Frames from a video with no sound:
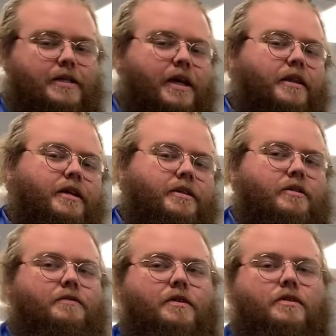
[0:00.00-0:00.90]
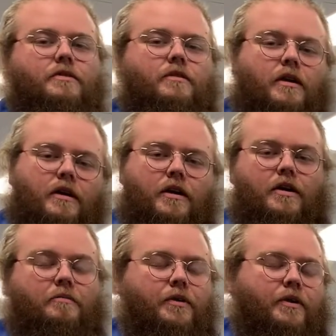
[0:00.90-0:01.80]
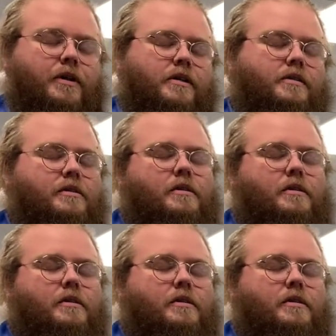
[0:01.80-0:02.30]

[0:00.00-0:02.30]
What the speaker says: take these over to our computer,